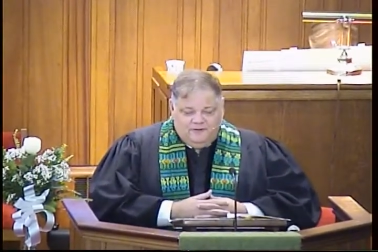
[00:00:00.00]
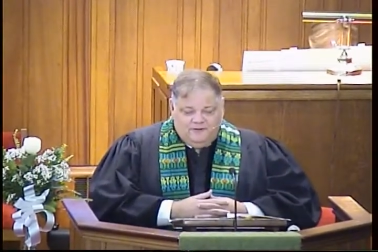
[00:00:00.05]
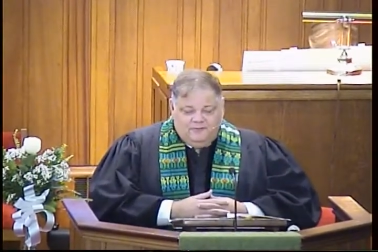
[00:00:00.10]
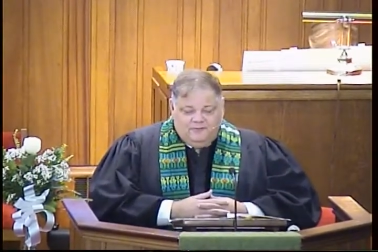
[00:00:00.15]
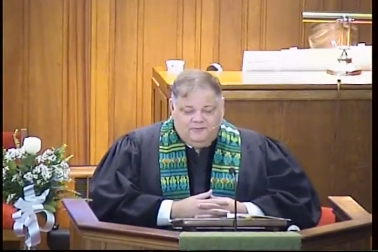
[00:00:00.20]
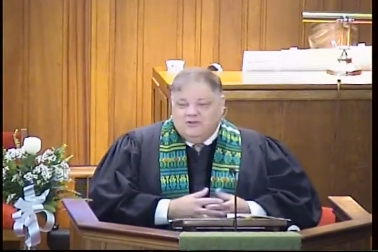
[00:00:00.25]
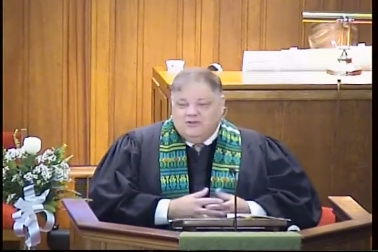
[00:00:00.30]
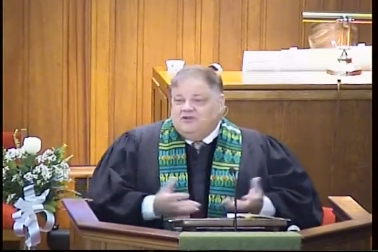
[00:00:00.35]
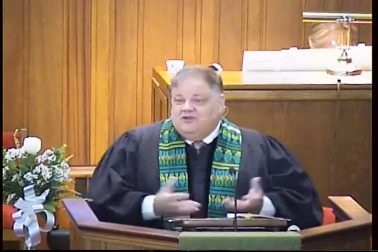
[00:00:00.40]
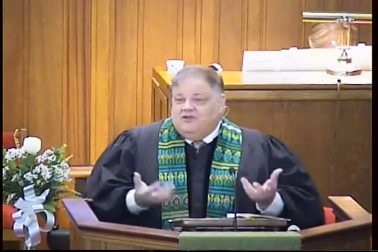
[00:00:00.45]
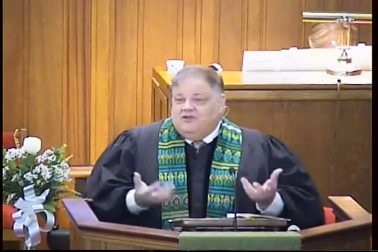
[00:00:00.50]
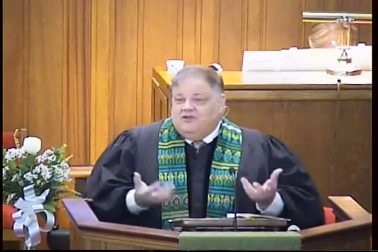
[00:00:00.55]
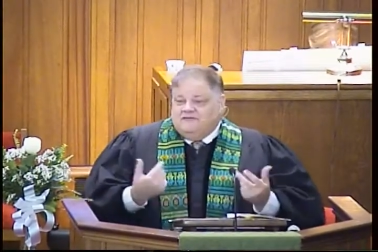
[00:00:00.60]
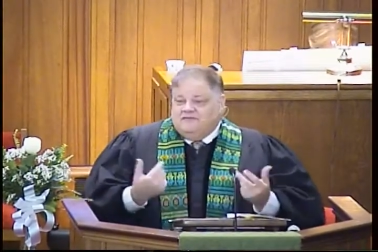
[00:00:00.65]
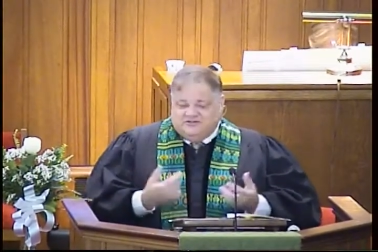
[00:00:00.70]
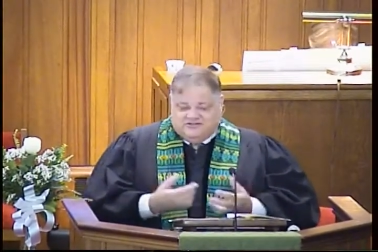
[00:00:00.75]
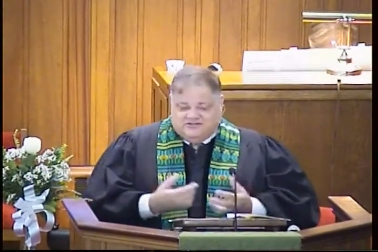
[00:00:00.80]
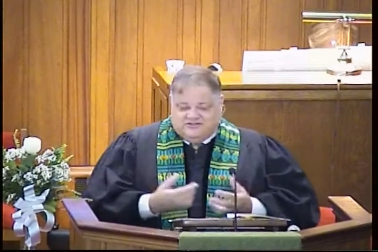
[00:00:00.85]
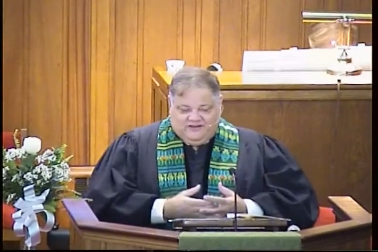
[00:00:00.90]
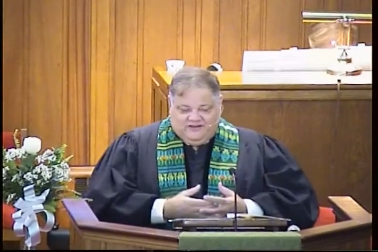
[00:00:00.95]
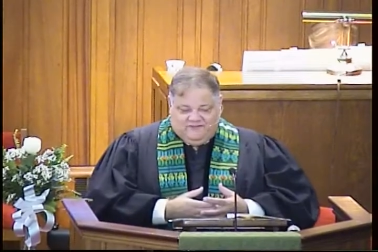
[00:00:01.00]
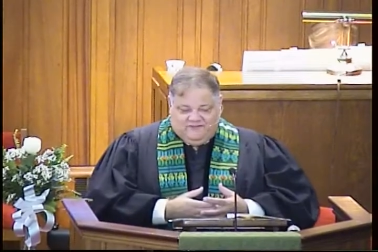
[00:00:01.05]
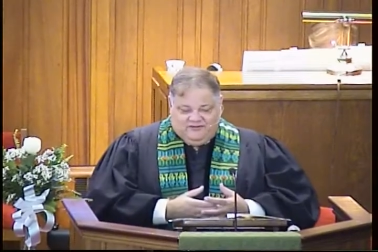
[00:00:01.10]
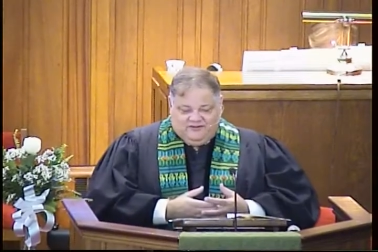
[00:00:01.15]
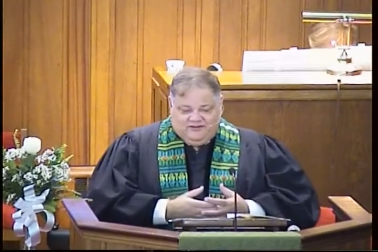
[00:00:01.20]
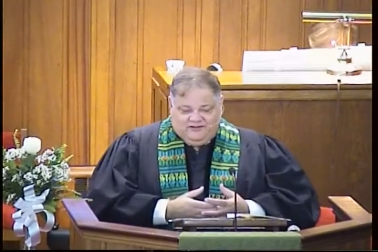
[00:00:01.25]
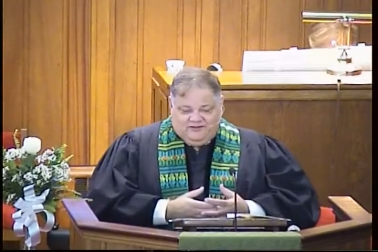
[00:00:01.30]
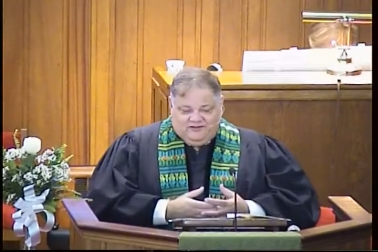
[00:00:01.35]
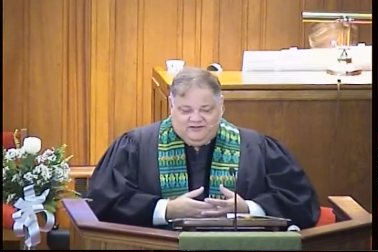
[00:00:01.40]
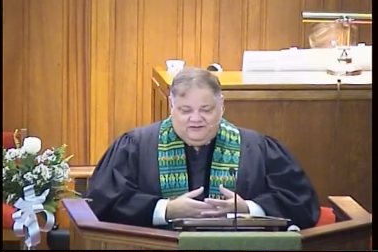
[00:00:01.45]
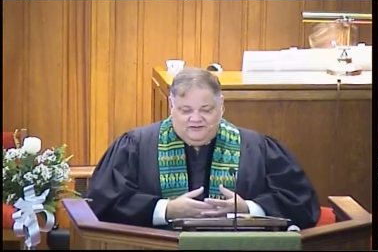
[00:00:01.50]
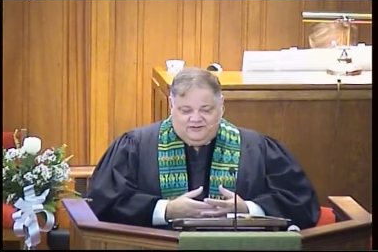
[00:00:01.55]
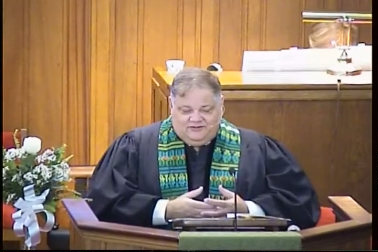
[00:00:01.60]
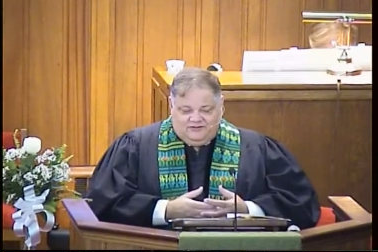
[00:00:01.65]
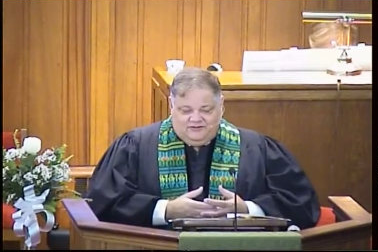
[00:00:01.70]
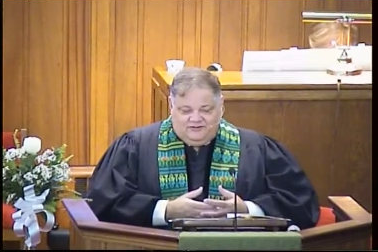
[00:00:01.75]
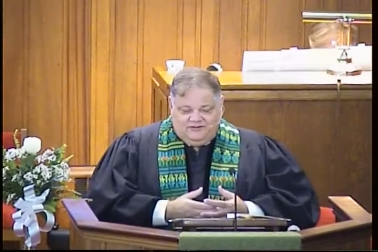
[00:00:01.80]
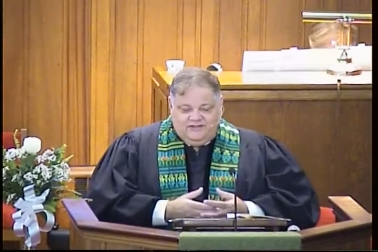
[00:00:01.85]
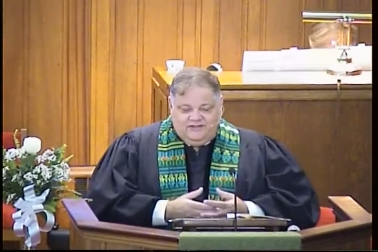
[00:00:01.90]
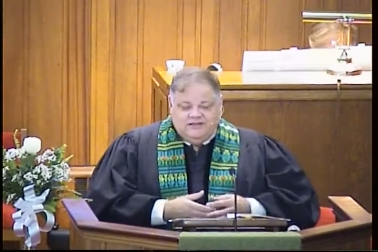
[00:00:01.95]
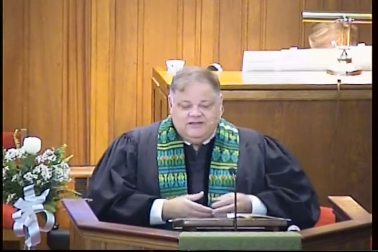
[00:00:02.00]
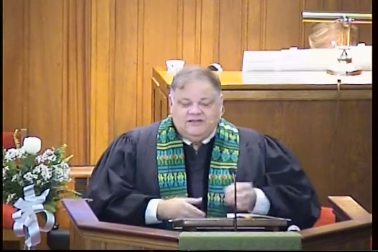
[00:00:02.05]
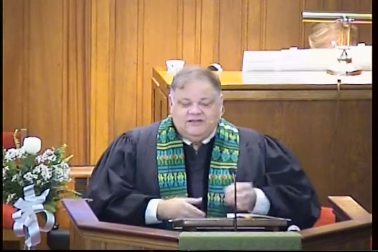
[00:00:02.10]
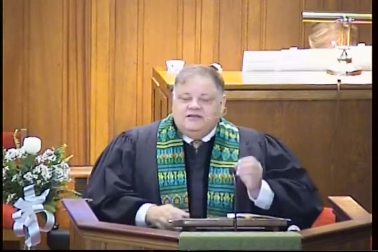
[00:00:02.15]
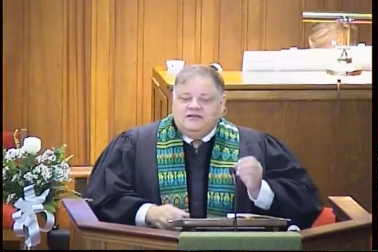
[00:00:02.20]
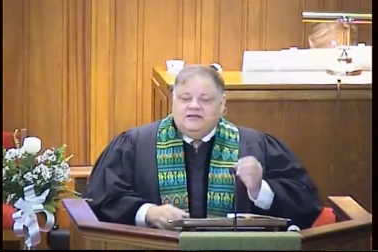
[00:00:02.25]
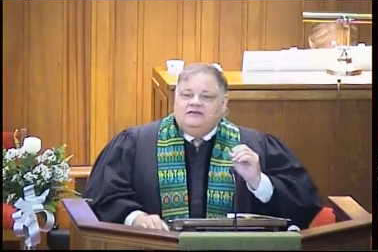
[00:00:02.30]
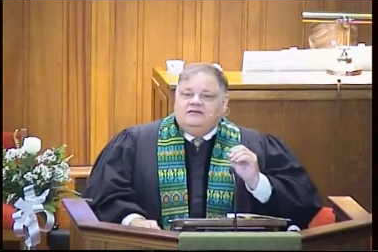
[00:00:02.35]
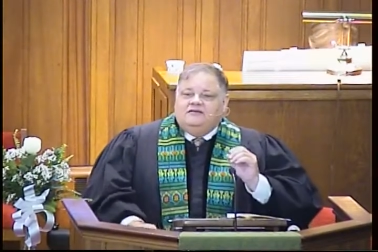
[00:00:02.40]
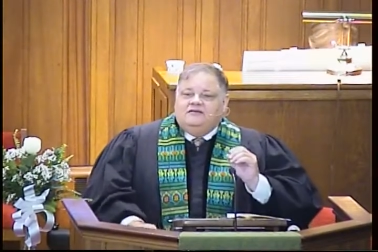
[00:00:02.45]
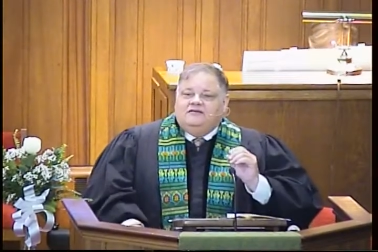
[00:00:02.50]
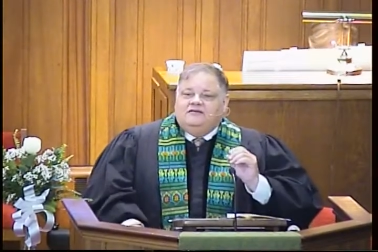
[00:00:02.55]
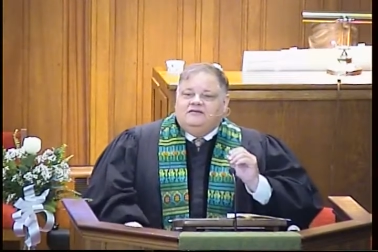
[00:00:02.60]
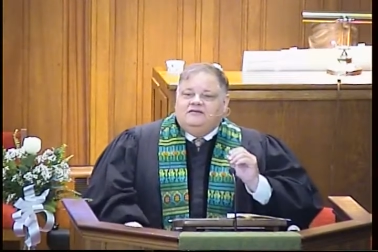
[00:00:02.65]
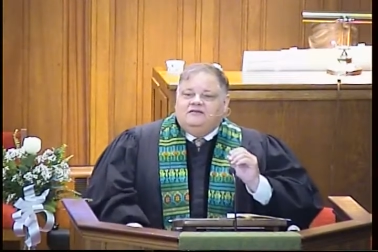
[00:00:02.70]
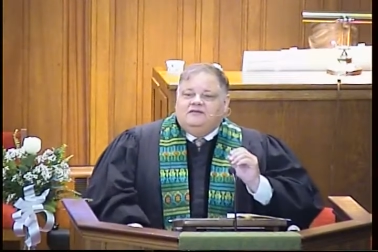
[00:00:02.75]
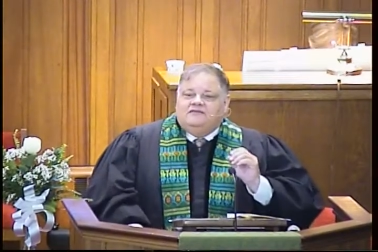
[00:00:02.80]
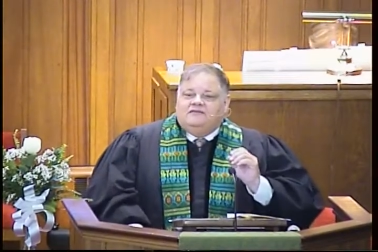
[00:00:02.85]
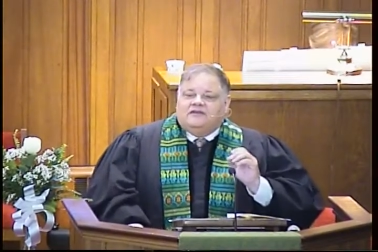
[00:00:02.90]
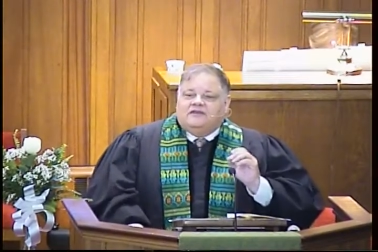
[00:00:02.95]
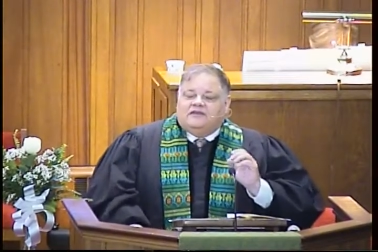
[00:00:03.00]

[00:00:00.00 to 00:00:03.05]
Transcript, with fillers: But none of us have that. The